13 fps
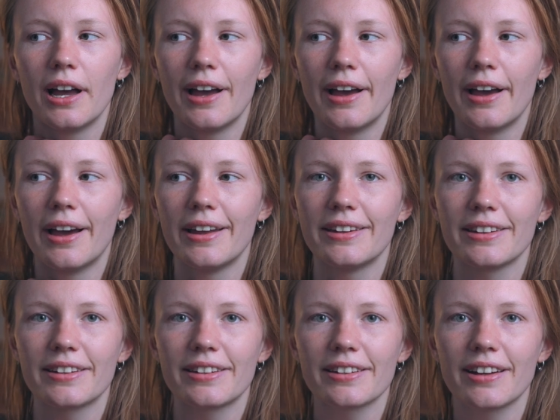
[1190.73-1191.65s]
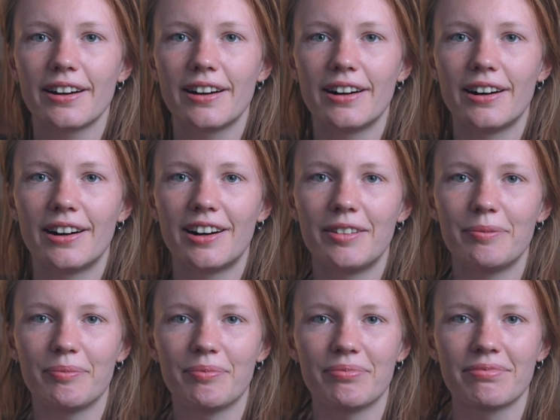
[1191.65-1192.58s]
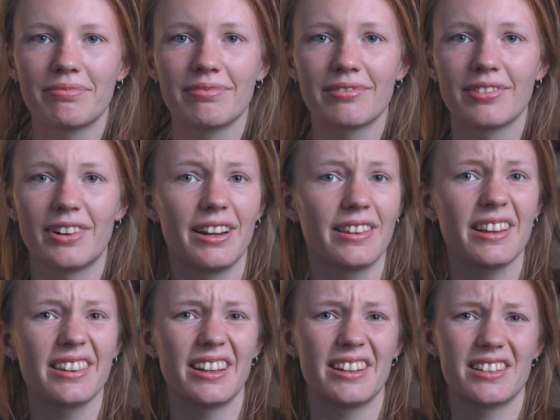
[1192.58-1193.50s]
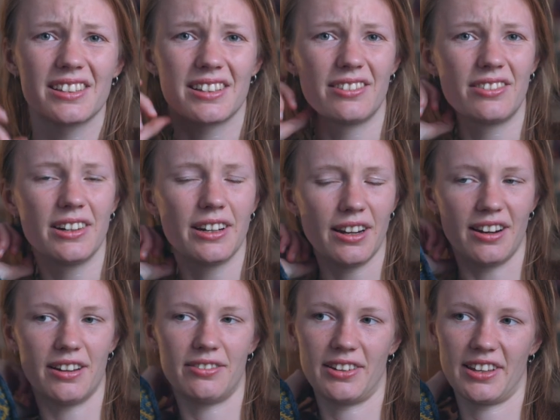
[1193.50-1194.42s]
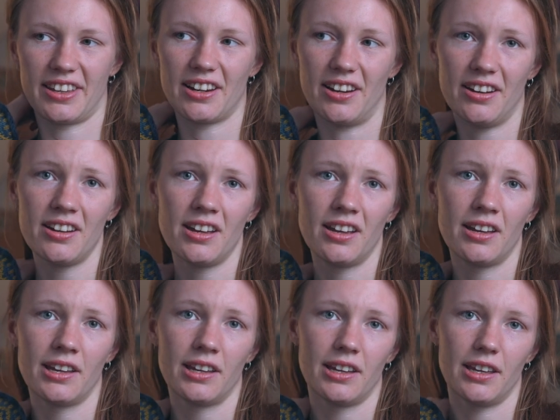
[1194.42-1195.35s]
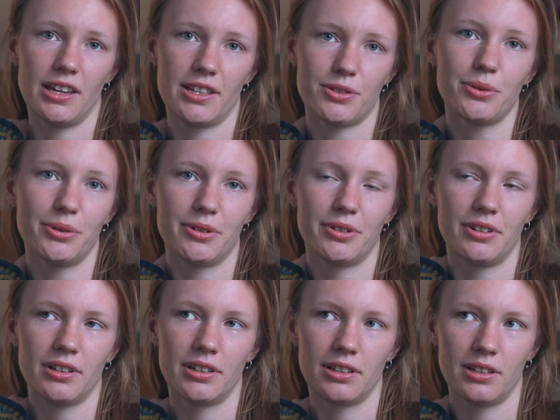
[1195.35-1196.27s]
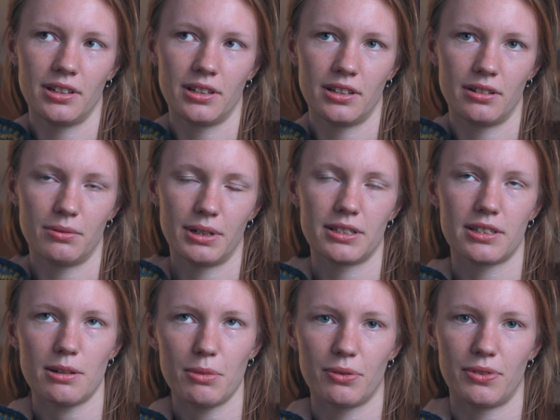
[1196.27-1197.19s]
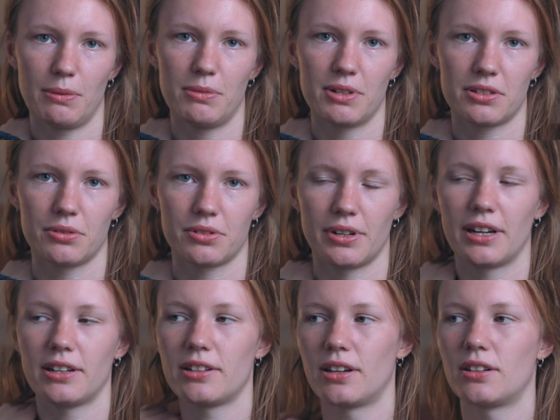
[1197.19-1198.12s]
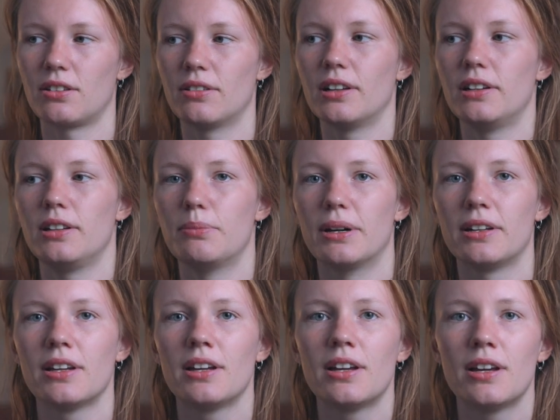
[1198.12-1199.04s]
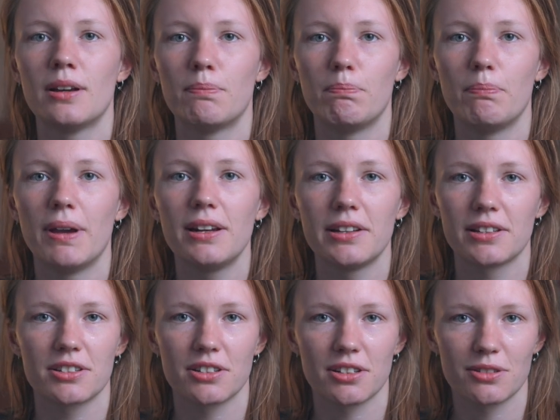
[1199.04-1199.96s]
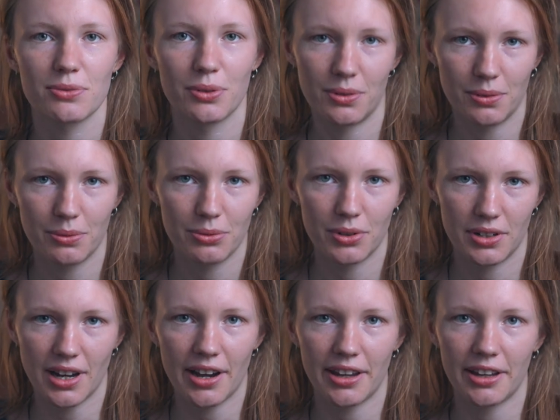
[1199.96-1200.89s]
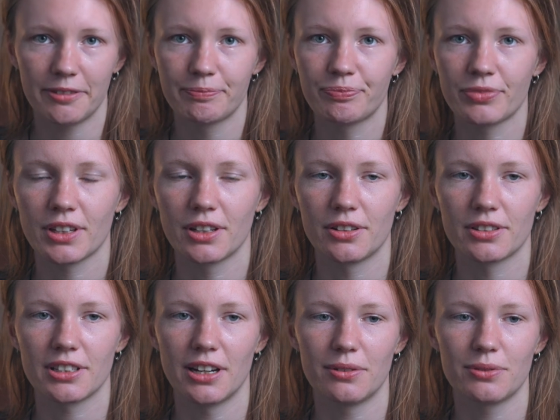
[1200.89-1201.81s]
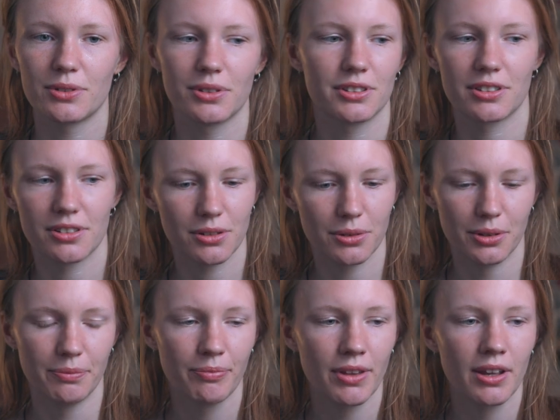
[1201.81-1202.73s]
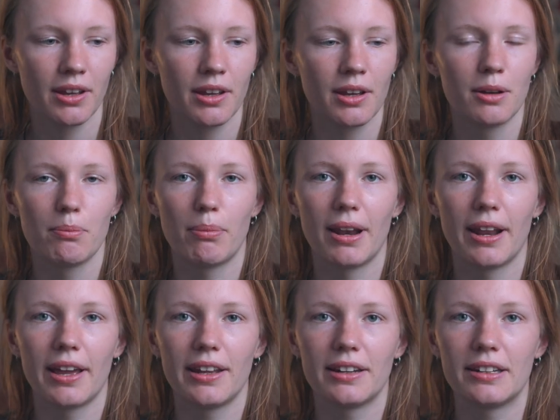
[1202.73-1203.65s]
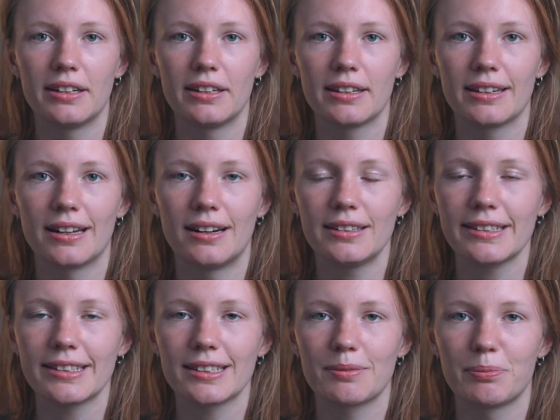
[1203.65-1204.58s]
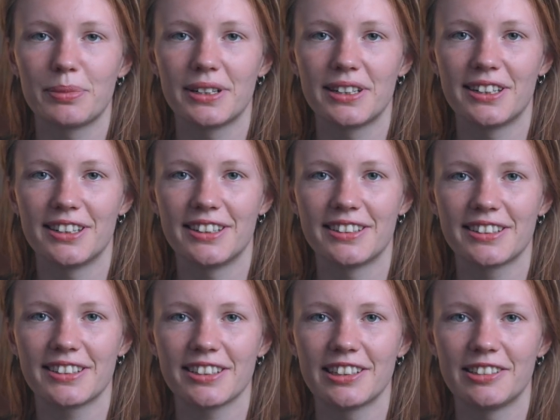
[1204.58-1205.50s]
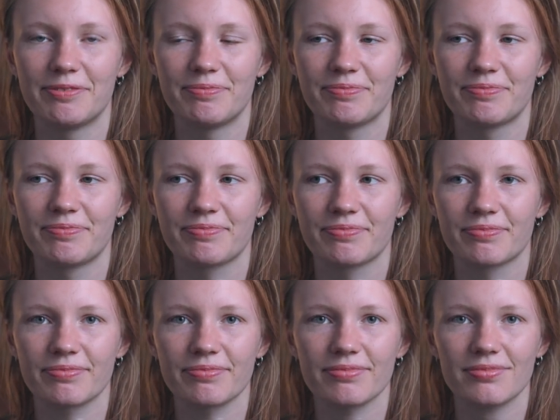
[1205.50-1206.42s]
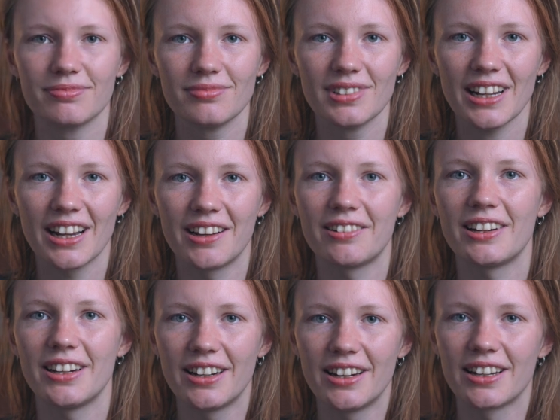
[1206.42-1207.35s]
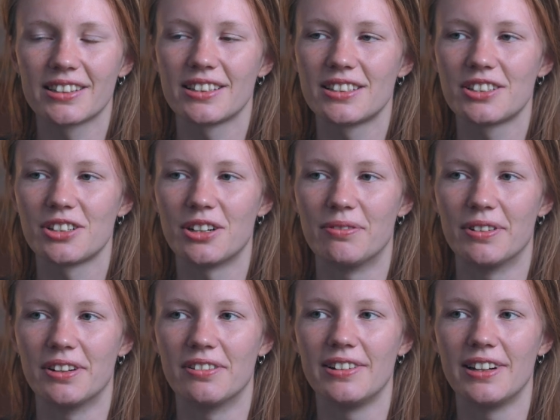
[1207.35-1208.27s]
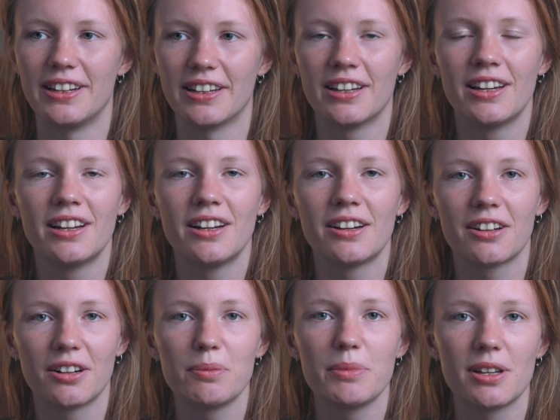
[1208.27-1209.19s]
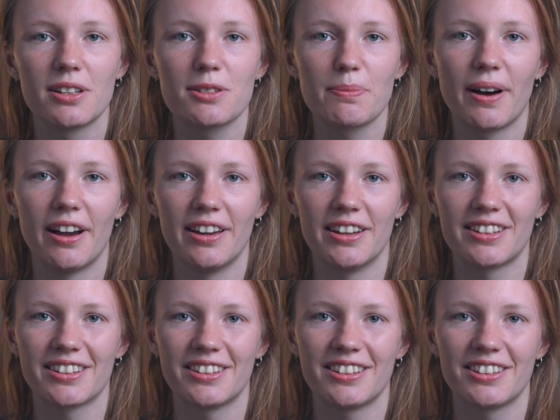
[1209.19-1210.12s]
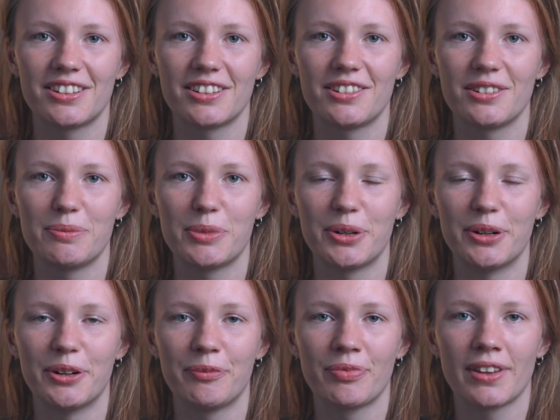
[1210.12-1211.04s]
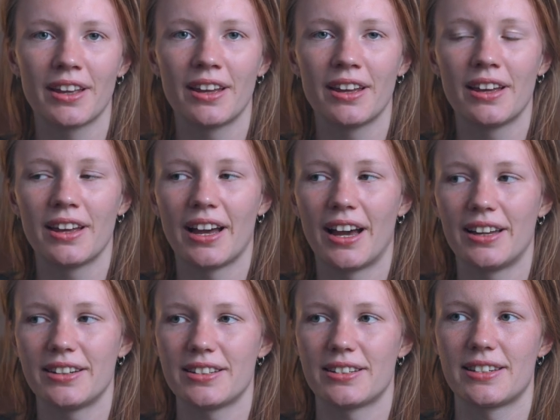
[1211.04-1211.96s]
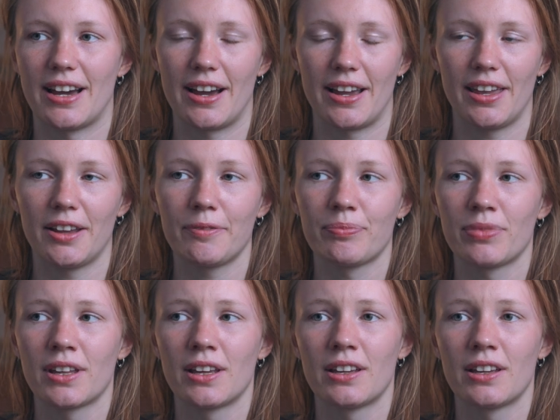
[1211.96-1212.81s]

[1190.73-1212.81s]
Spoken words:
And I think they just have really lovely yarn. It's all, well, some of them is also hand dyed already, but mainly it's just for dyeing yourself. So it's all plain yarns, but I really like this shop and it really got me inspired to do more hand dyeing.